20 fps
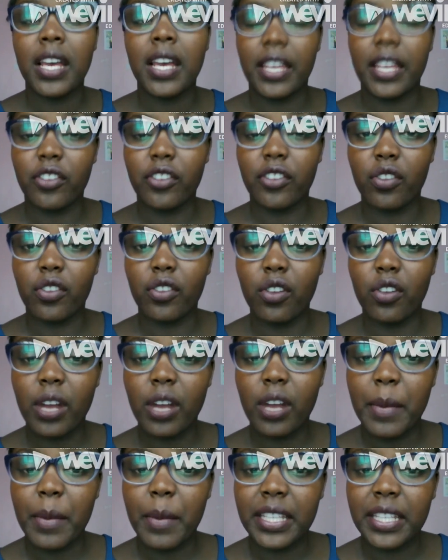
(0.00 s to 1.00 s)
and you're no
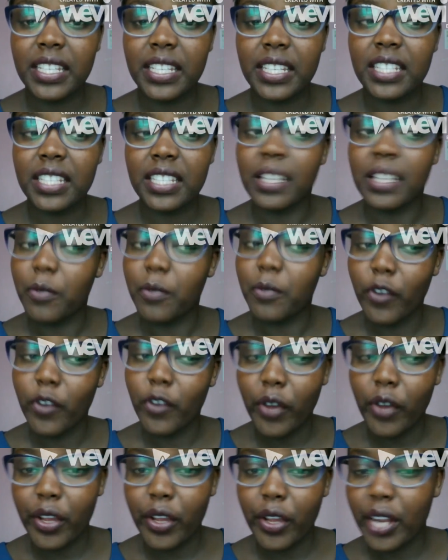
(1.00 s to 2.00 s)
longer my tenant, I'm no
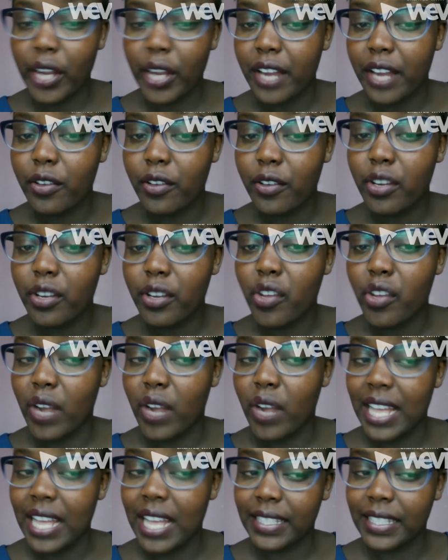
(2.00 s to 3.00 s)
longer your landlord, your
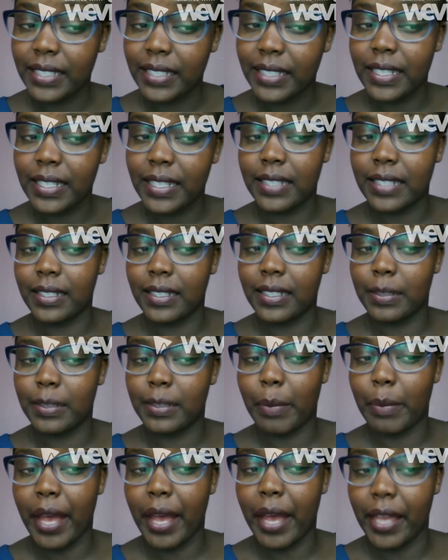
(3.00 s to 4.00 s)
license has
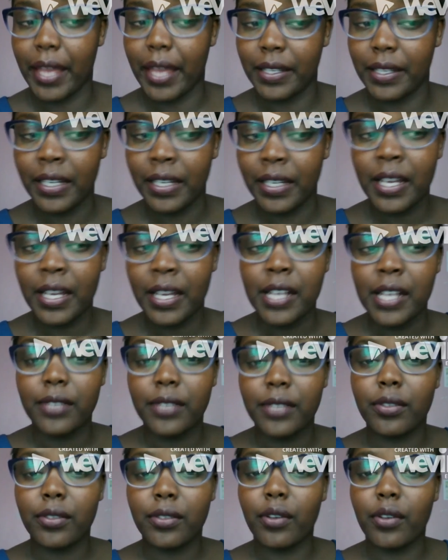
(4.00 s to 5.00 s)
expired.
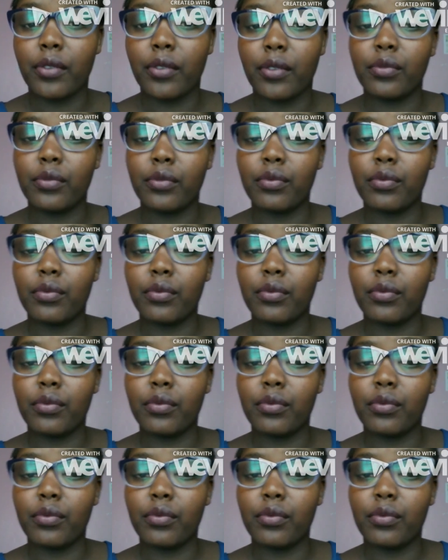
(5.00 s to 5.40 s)
So